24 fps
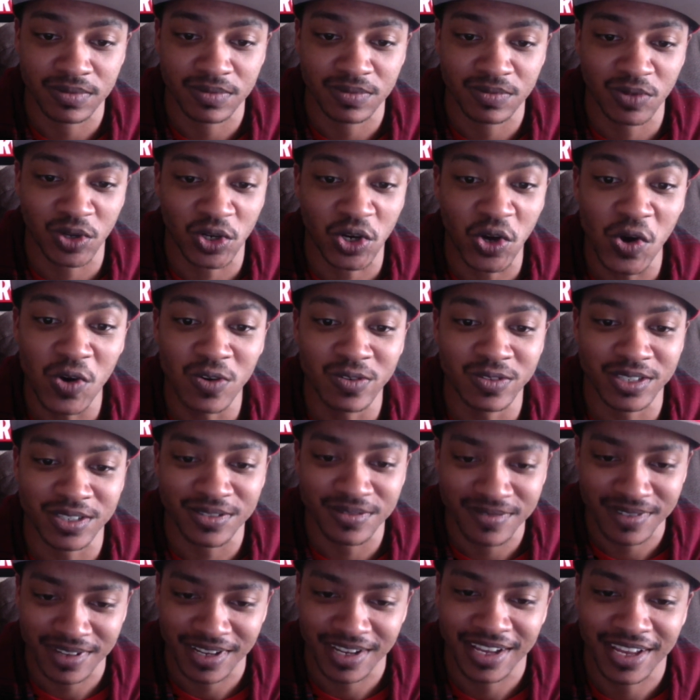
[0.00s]

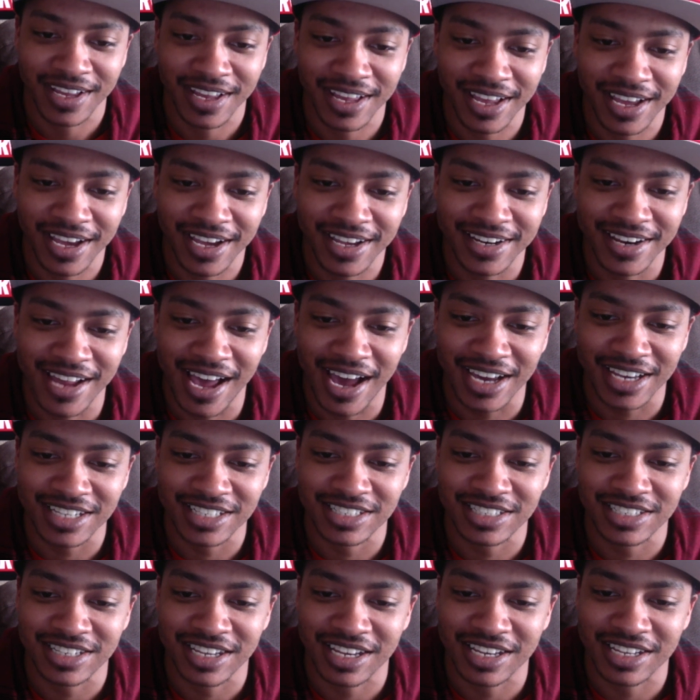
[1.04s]
Rikuzen! Naki
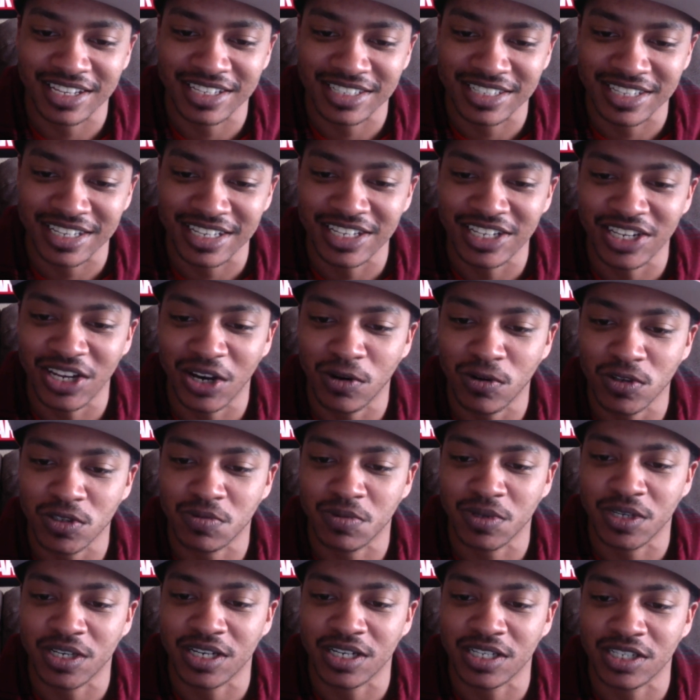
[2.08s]
says he knows
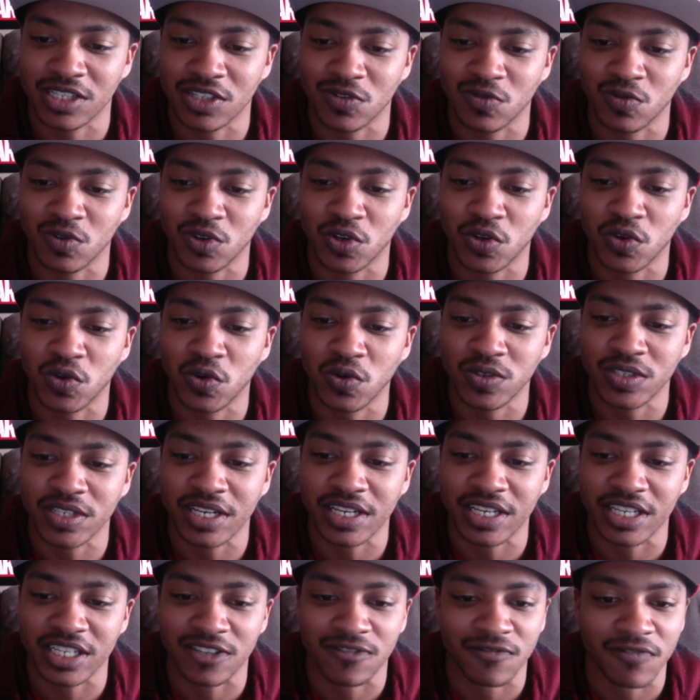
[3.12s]
because
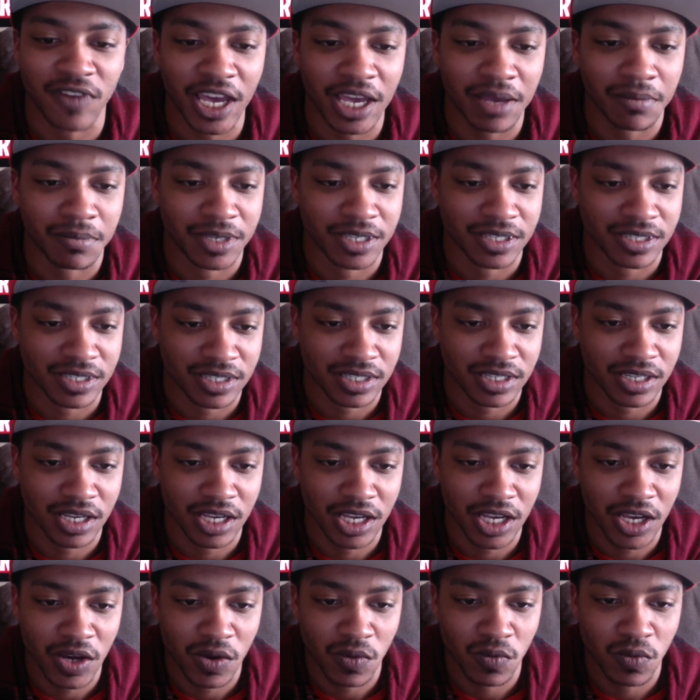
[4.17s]
Rikuzen is famous.
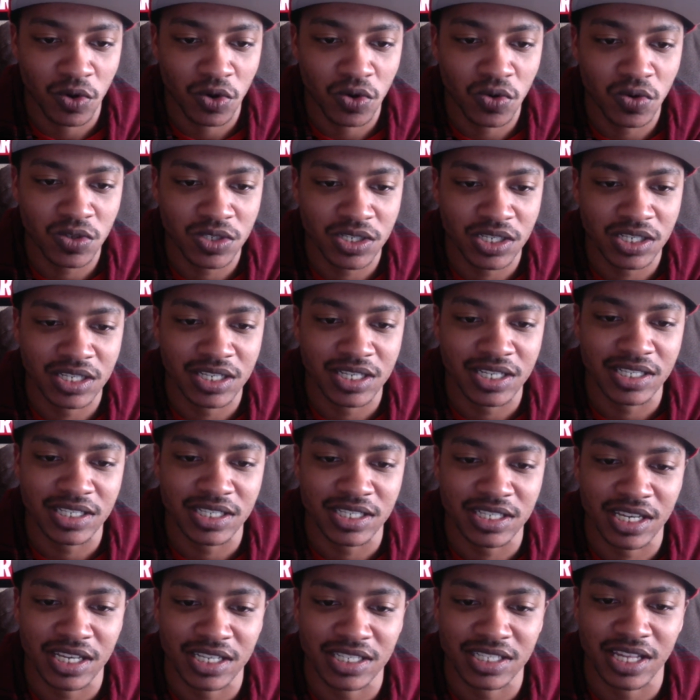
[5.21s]
Rikuzen then
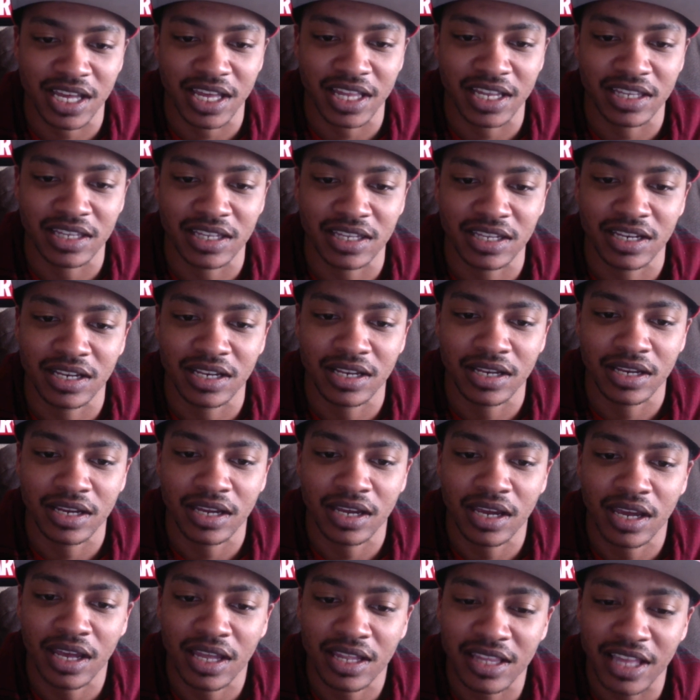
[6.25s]
says that
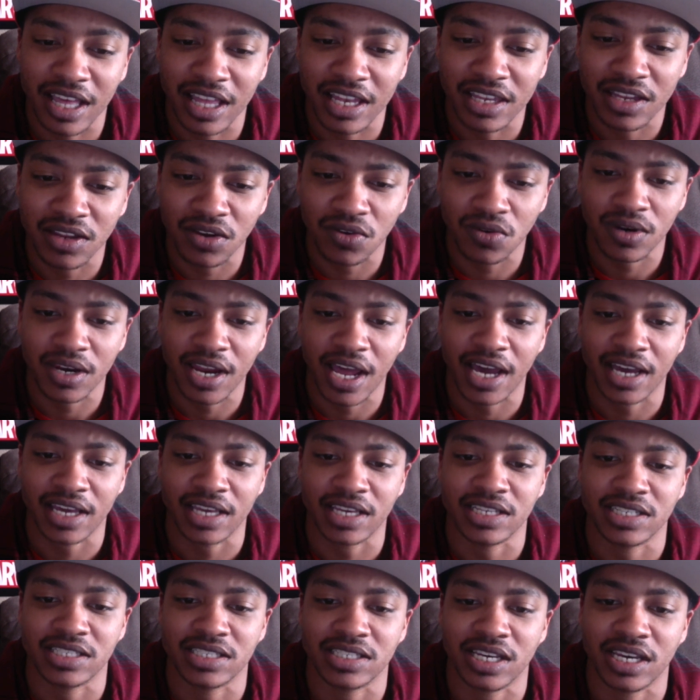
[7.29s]
little
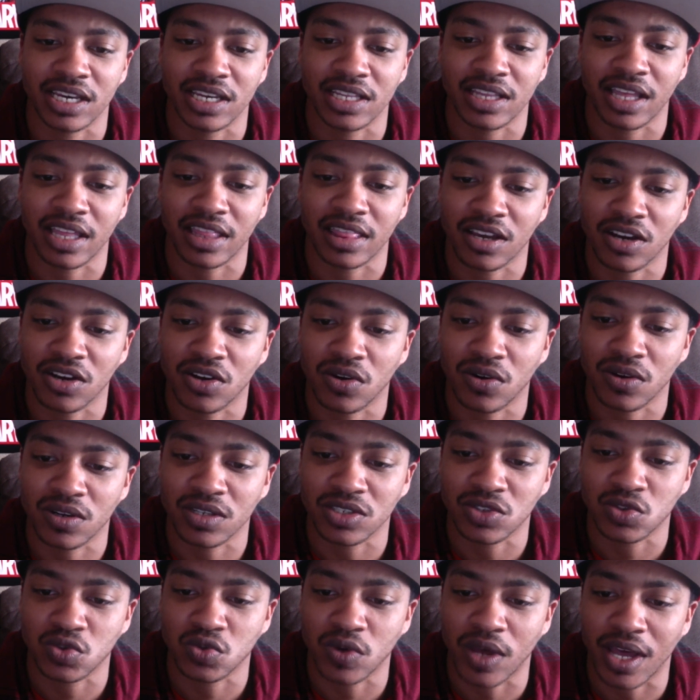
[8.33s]
Naki said that they're going
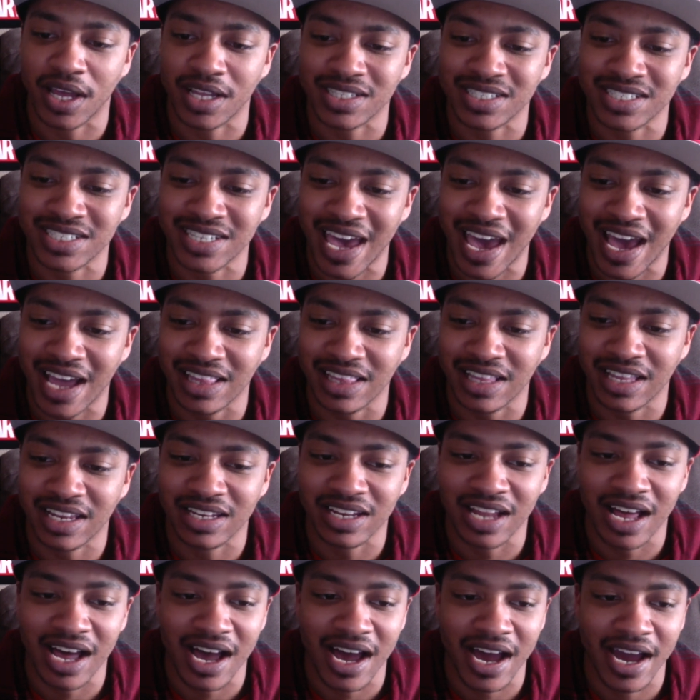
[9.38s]
to attack the
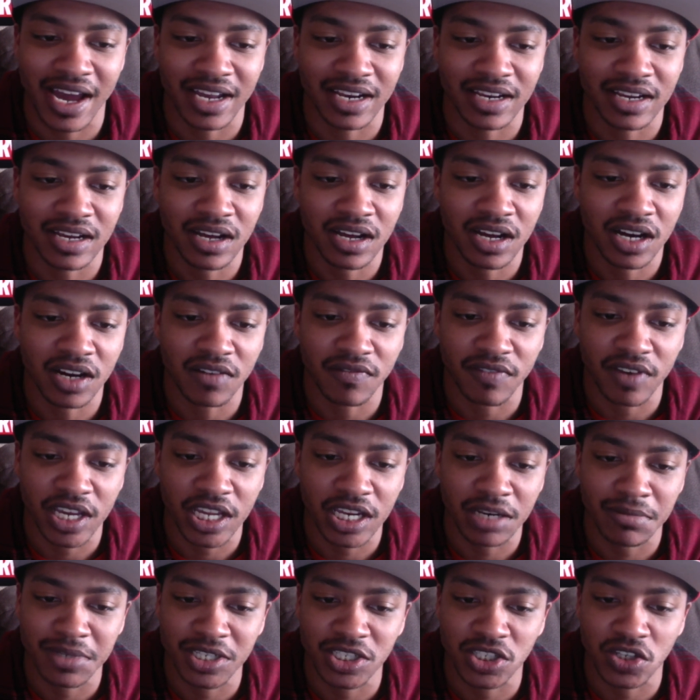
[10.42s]
line of
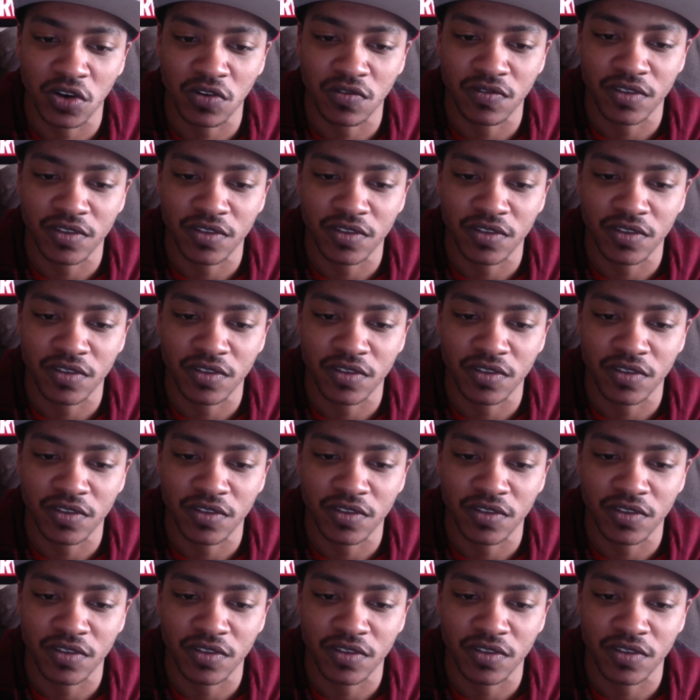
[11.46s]
enemies over